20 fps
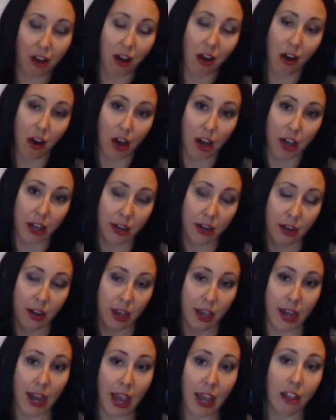on
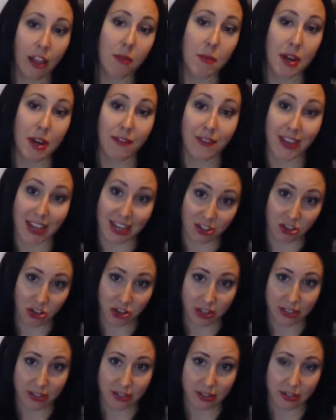an element of
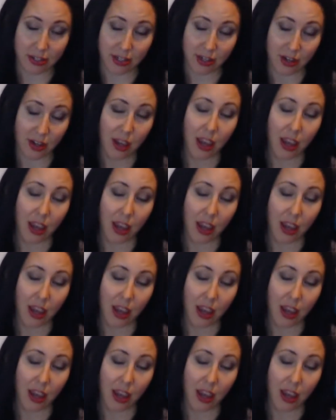interest.